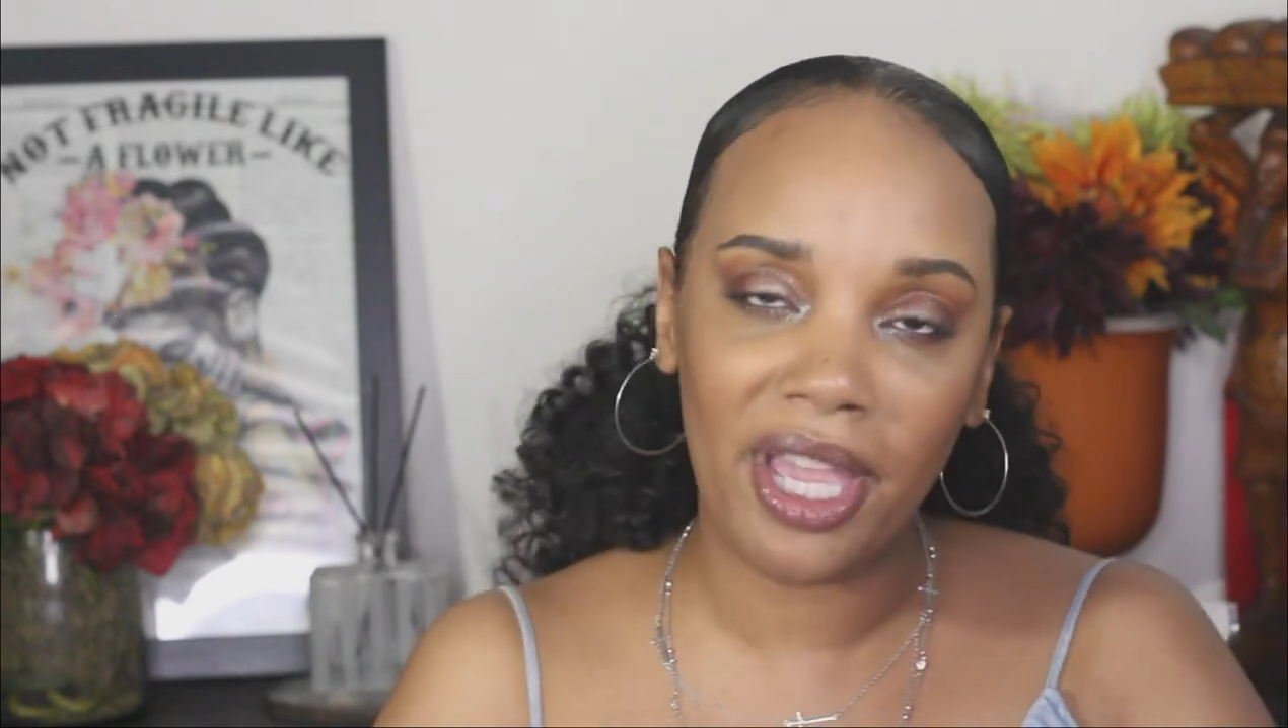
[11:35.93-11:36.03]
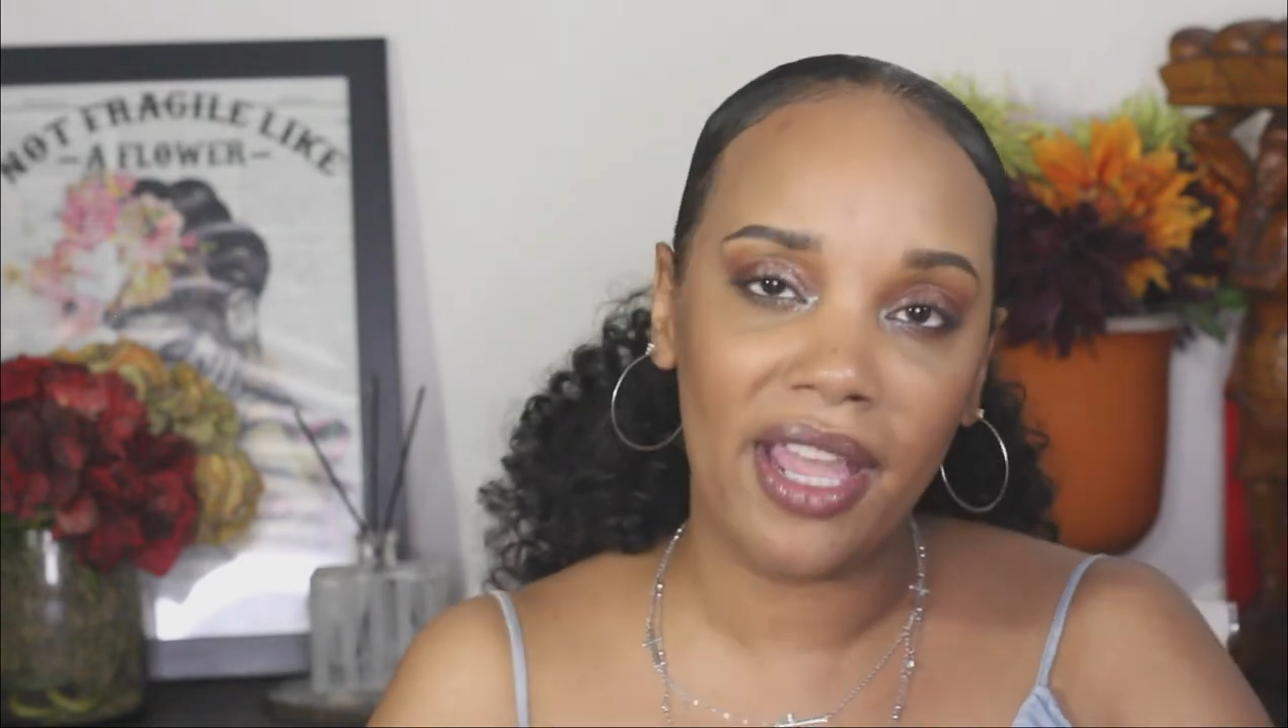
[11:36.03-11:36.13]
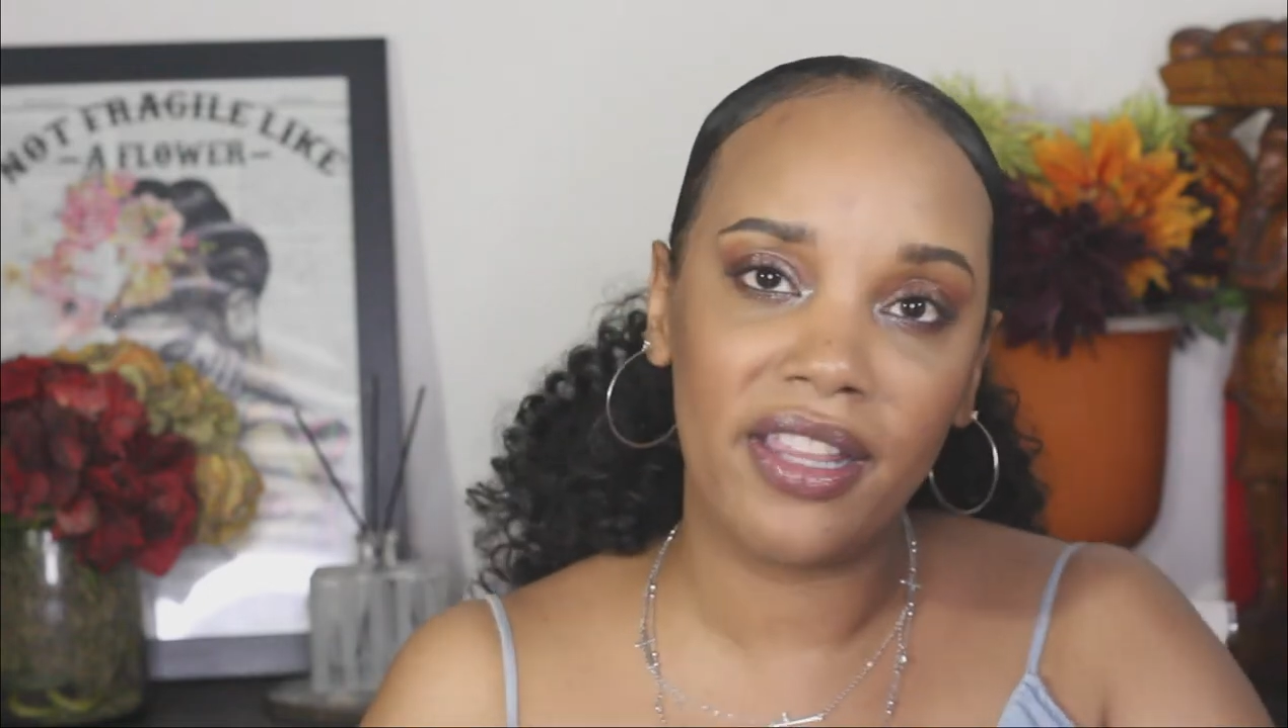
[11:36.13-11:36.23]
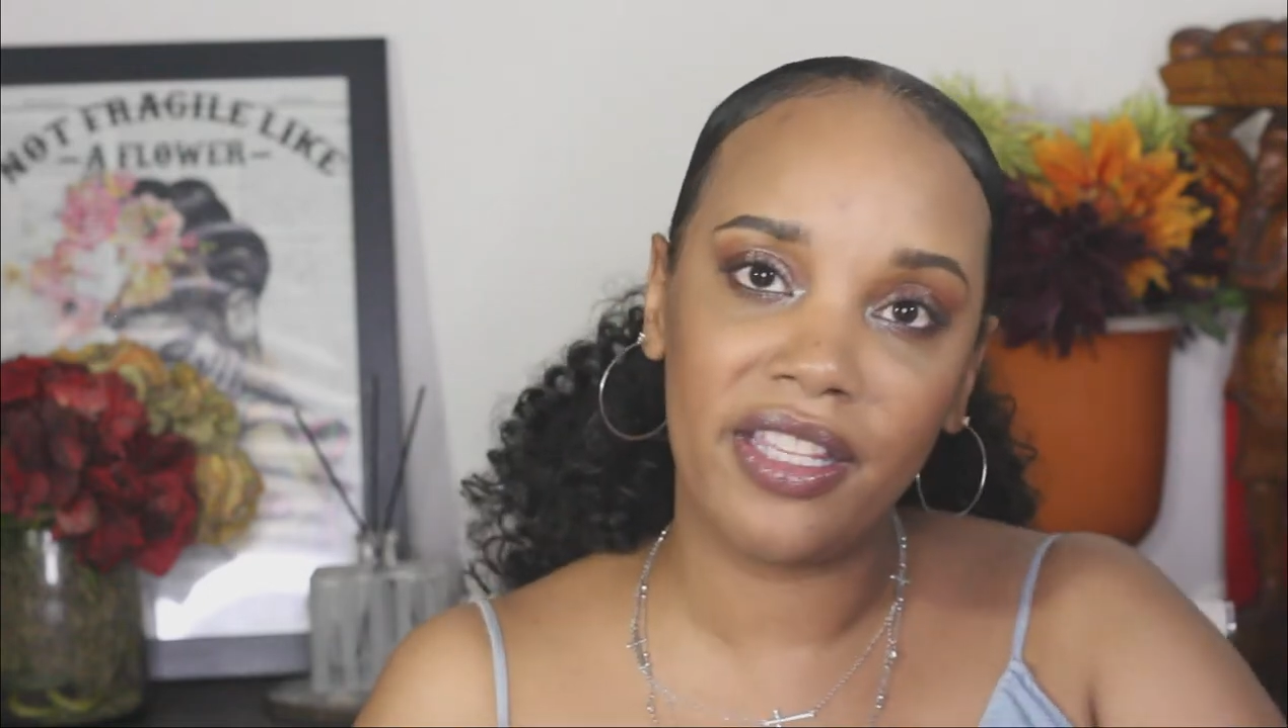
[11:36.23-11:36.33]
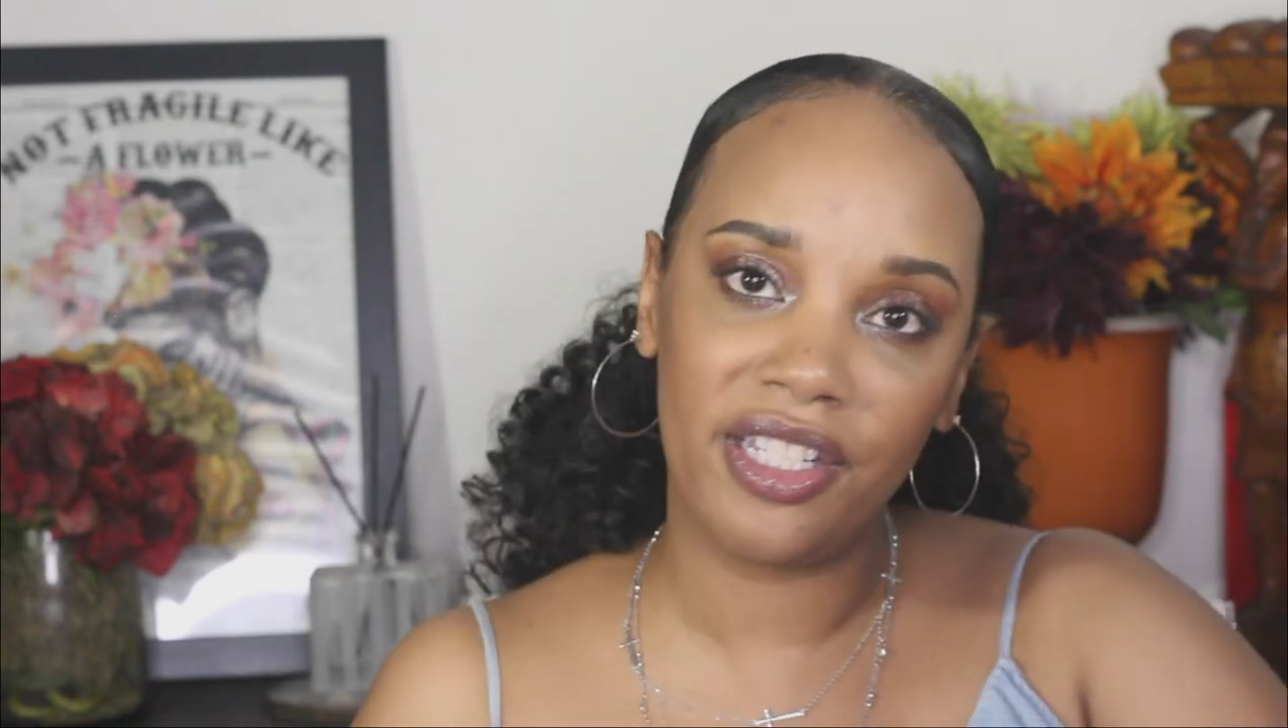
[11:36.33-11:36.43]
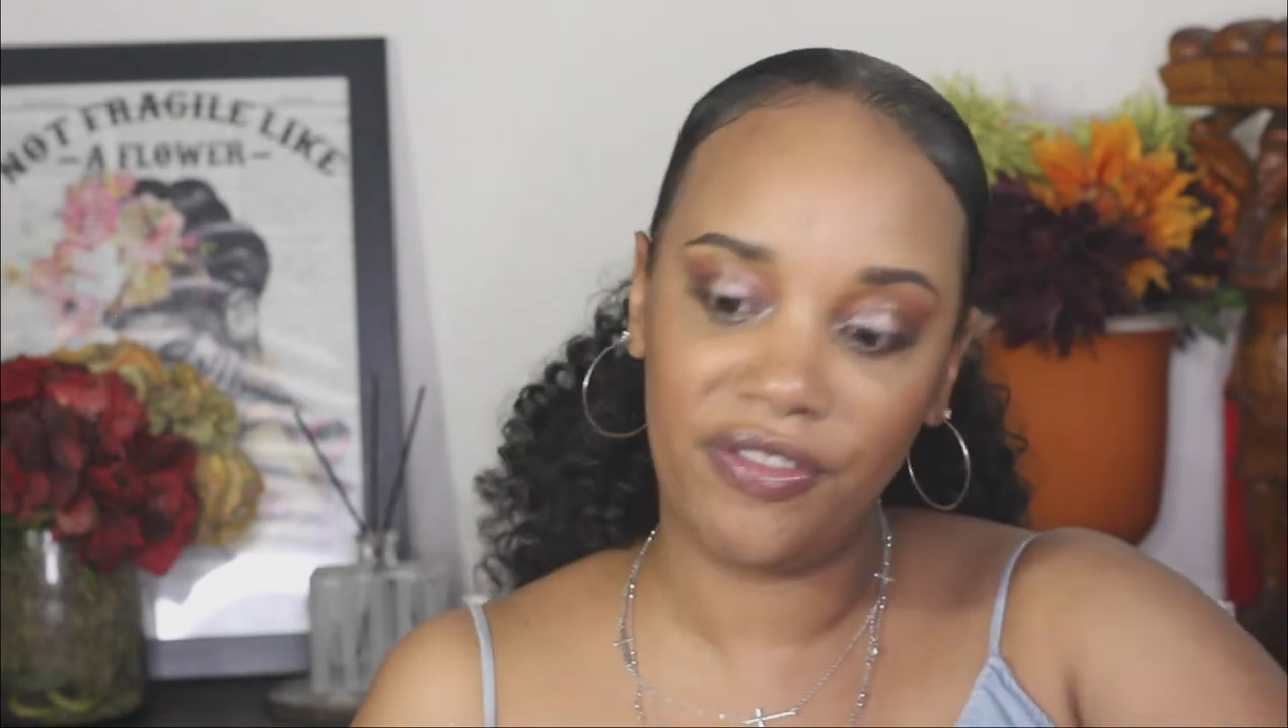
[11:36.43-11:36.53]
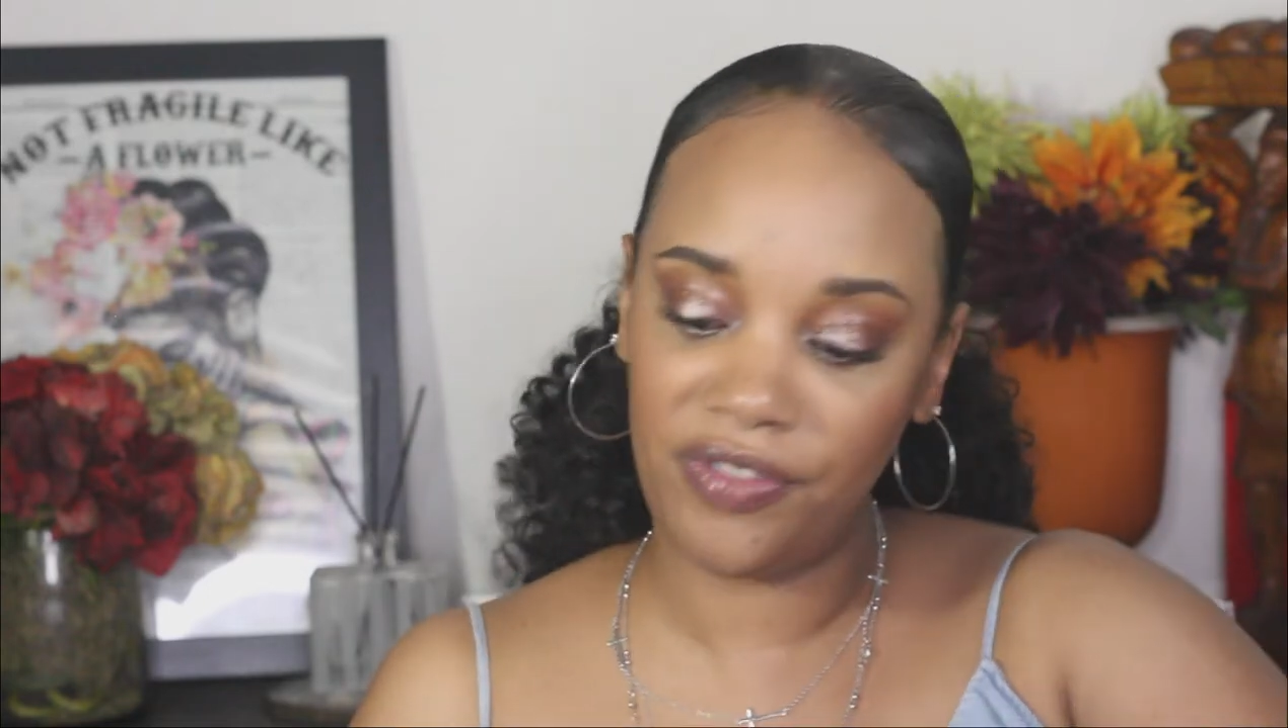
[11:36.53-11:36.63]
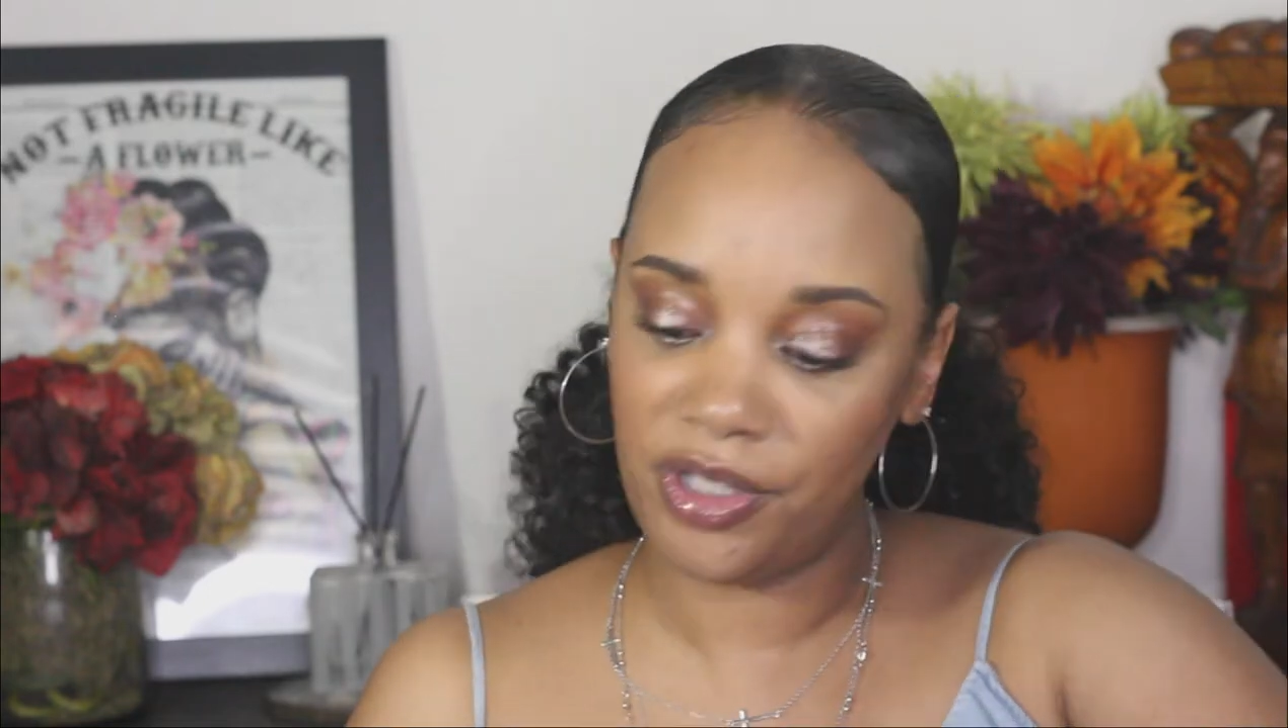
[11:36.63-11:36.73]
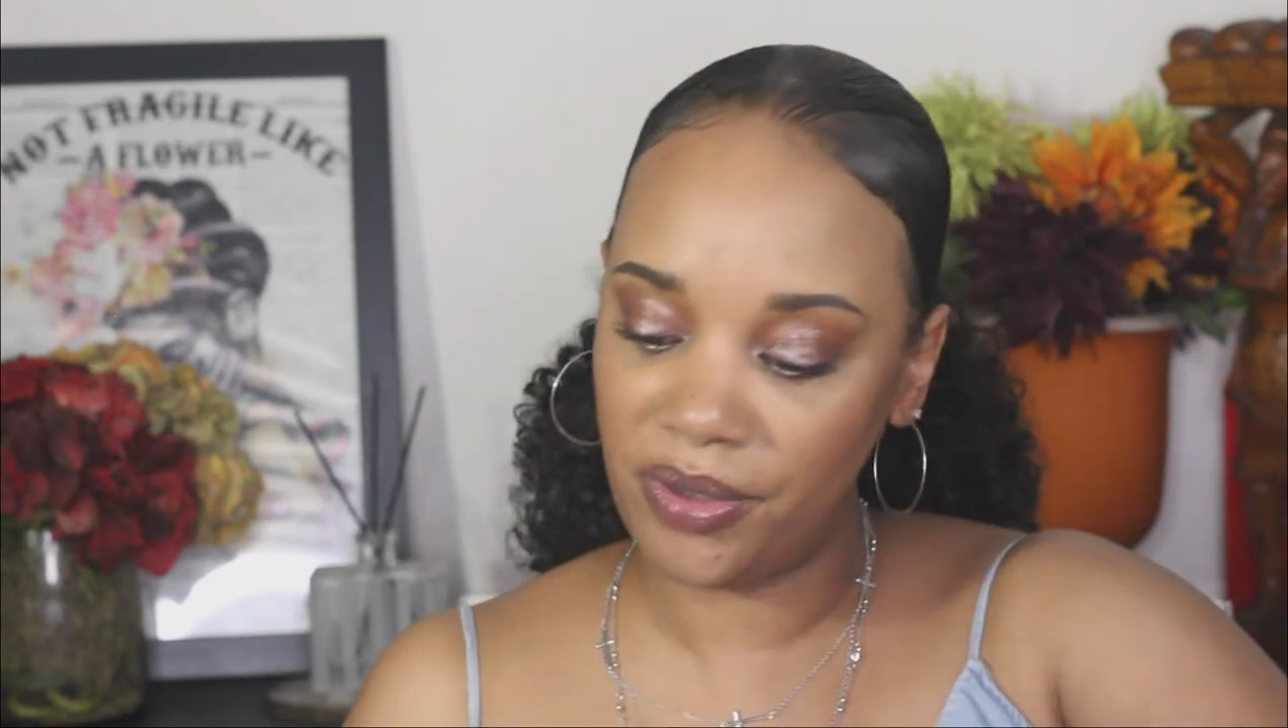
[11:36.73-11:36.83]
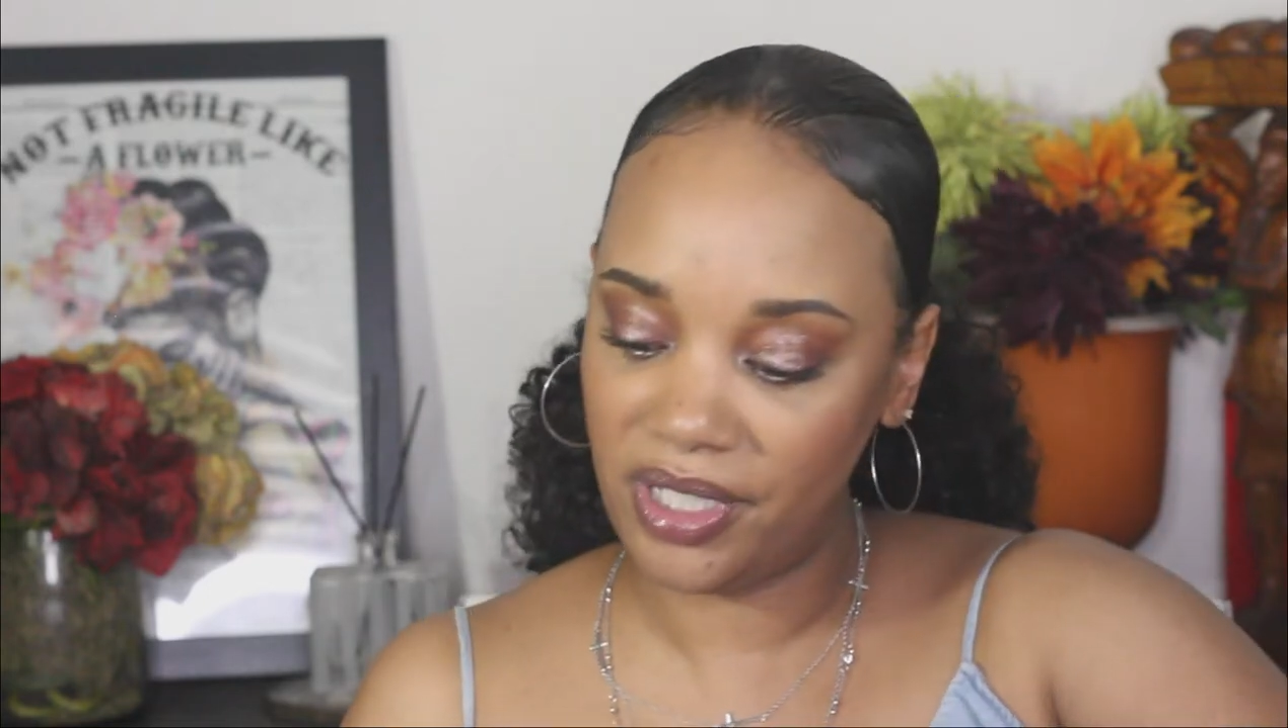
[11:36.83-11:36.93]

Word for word: palette if you,